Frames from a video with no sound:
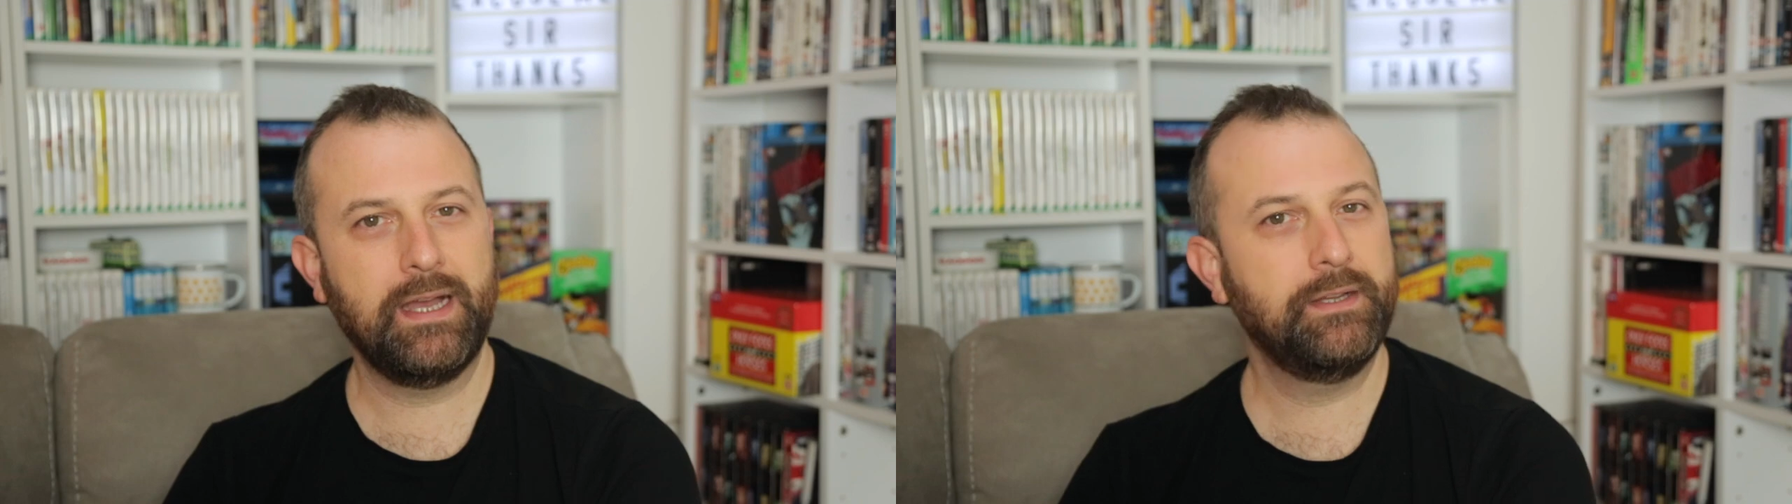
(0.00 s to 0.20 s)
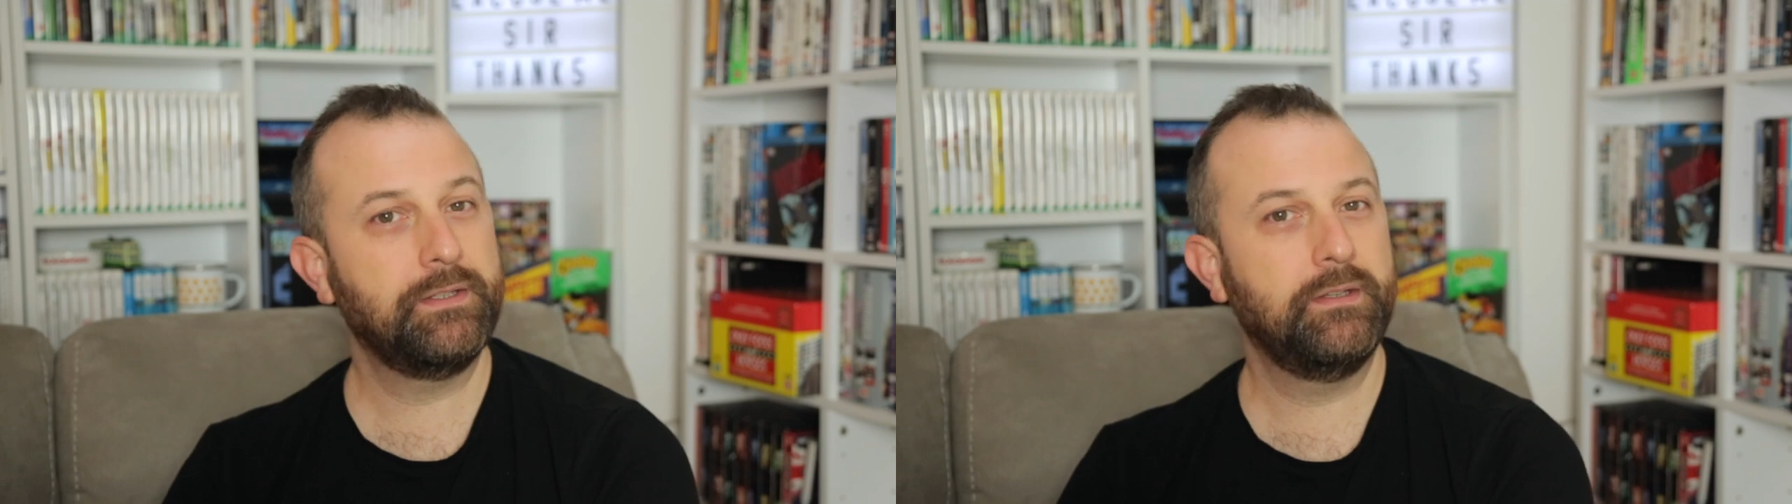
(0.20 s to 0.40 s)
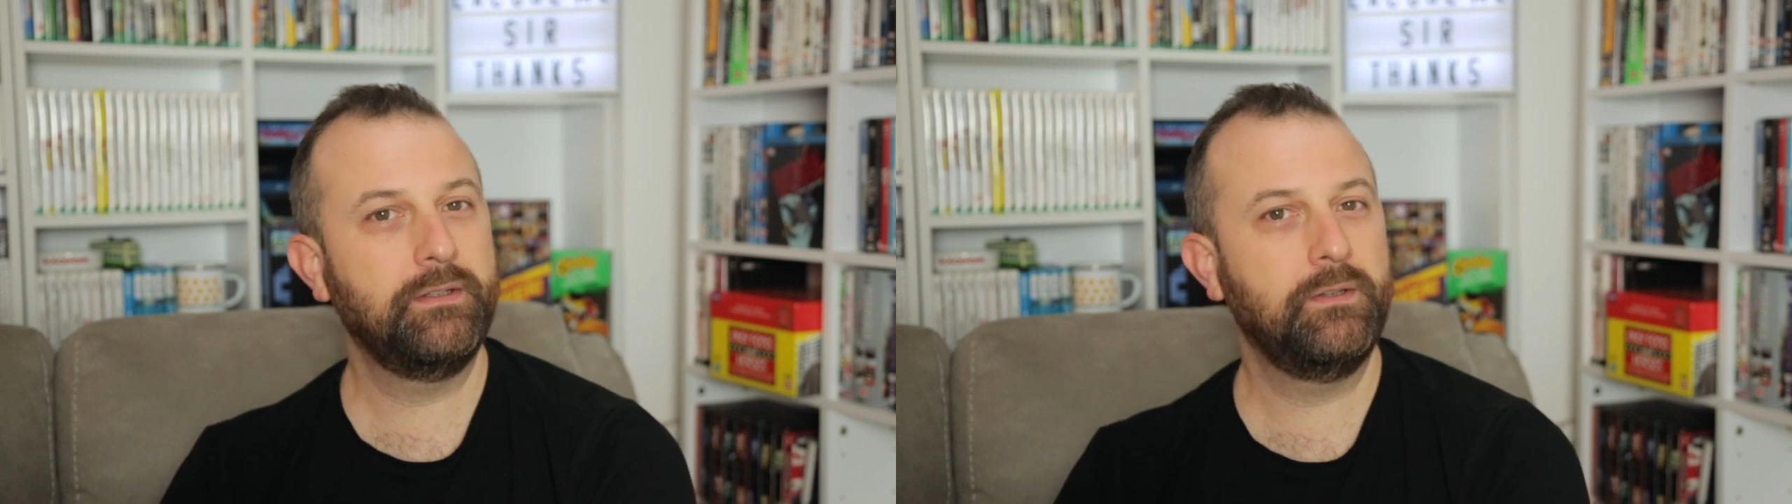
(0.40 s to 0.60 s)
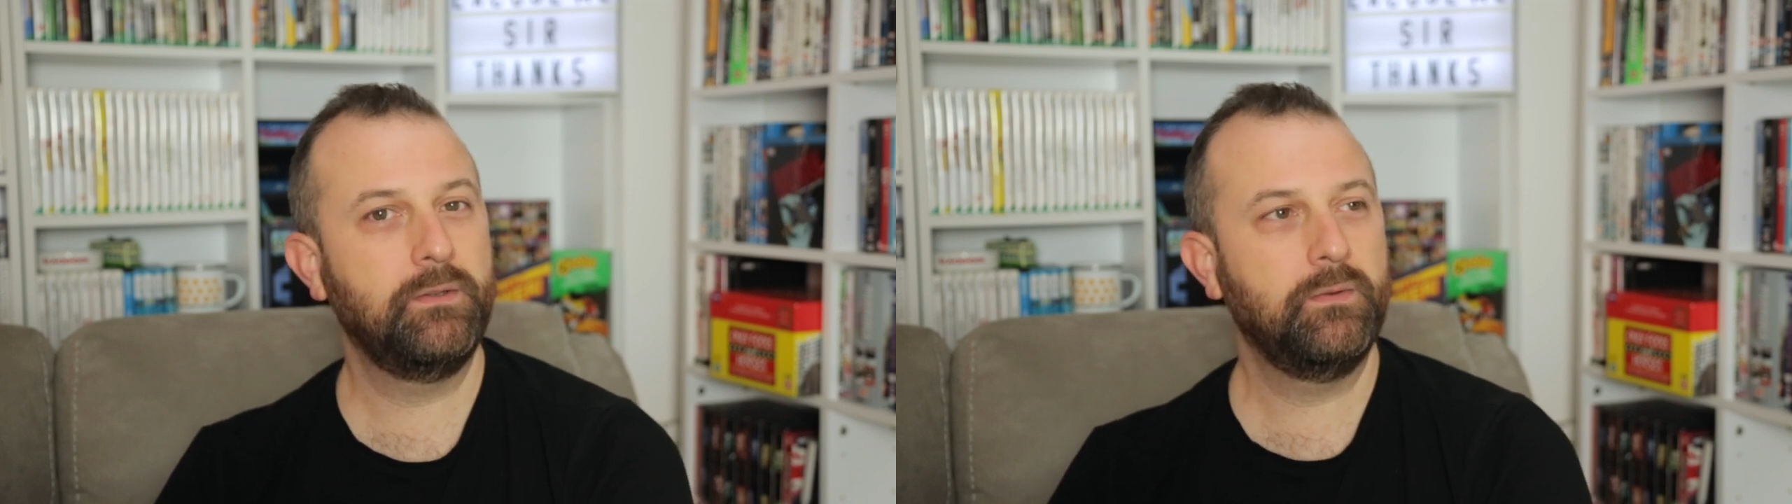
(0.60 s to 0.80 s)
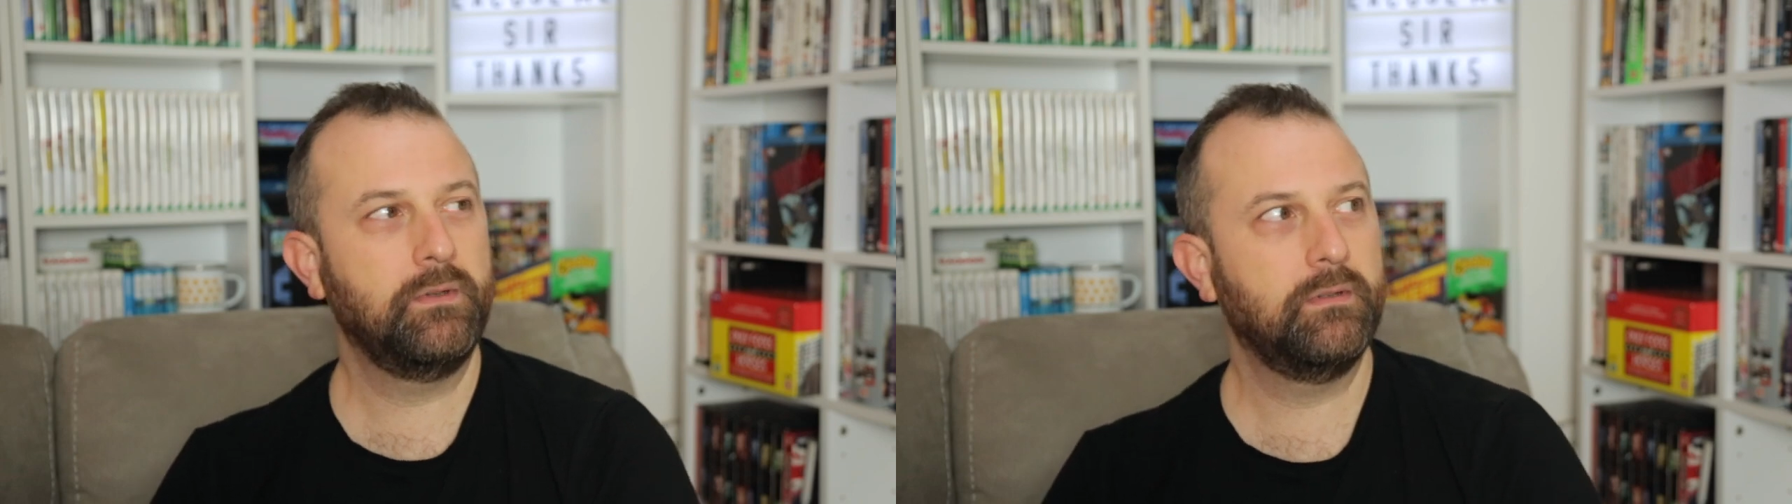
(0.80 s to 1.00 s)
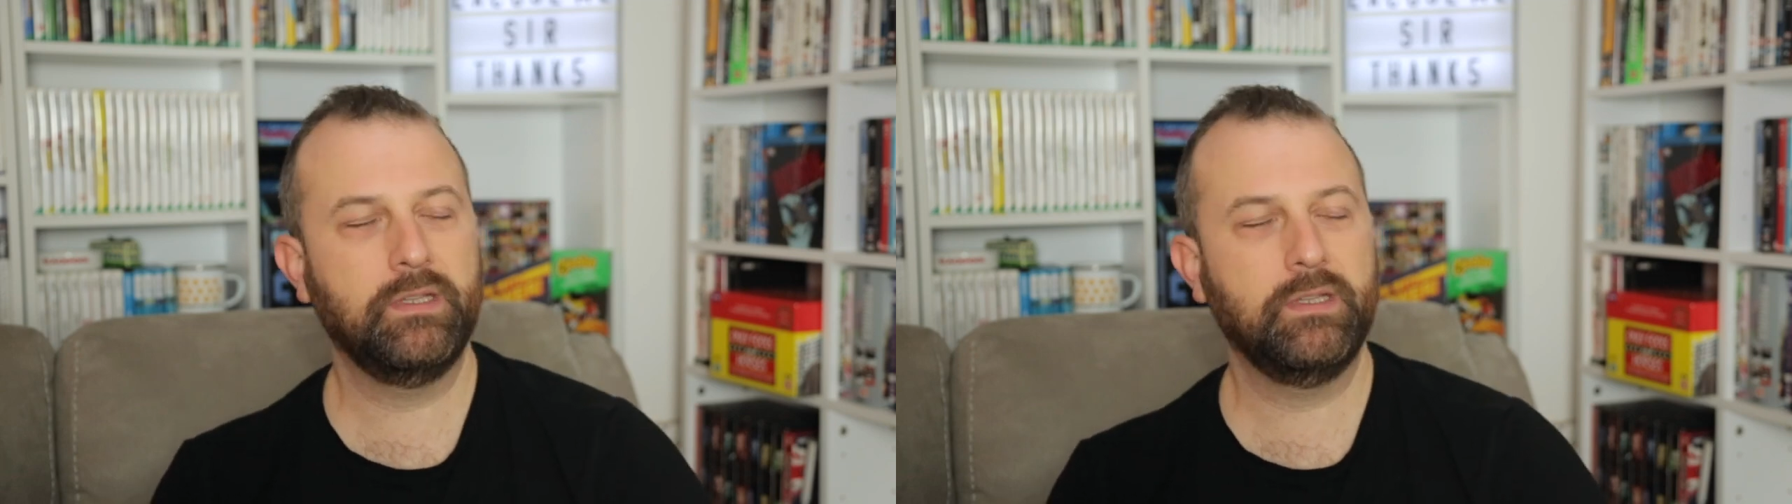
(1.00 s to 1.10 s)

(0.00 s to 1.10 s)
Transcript: add a new